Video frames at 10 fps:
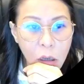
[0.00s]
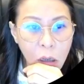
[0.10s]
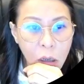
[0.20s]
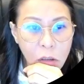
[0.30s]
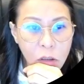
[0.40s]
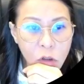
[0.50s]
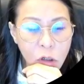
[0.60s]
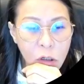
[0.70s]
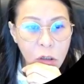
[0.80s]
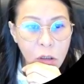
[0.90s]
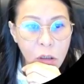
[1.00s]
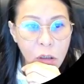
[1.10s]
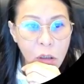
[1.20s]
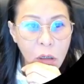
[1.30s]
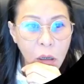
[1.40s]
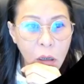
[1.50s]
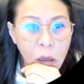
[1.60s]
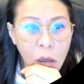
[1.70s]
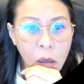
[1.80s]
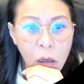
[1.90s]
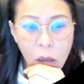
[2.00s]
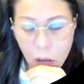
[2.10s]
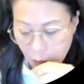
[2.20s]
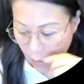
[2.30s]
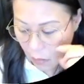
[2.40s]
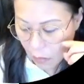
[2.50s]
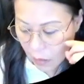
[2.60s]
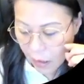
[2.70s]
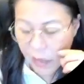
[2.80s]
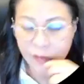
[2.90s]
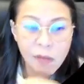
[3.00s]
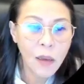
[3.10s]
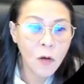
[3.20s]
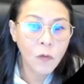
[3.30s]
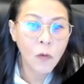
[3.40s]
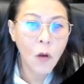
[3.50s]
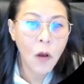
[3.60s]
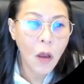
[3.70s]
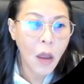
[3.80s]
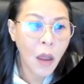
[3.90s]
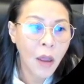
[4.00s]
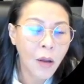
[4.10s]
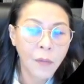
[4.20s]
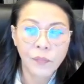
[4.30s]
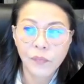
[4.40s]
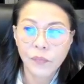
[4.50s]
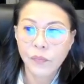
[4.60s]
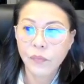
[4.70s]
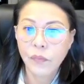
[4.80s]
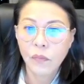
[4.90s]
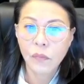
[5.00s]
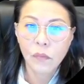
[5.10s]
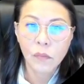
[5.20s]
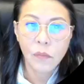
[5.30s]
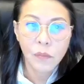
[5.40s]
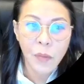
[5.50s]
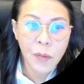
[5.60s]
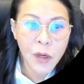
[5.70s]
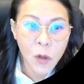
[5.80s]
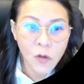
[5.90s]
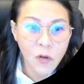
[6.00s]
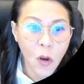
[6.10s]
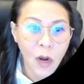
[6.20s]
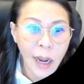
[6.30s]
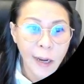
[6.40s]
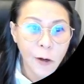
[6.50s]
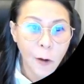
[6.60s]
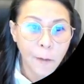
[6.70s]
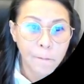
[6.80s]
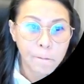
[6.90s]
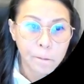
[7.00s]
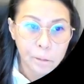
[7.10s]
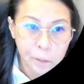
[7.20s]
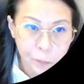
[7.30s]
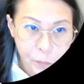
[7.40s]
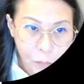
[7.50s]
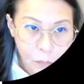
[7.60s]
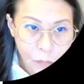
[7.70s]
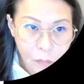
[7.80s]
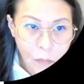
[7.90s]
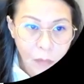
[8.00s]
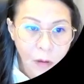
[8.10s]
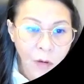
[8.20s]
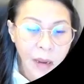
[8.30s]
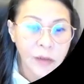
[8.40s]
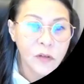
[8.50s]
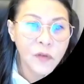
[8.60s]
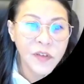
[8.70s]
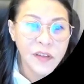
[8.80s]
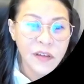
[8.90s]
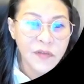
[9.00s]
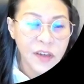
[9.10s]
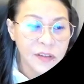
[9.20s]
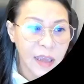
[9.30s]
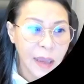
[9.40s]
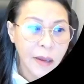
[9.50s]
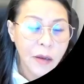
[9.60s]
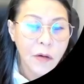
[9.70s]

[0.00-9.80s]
uh, teacher, uh, can I sell uh, baby clothes online or not? Alright, so first thing first, uh,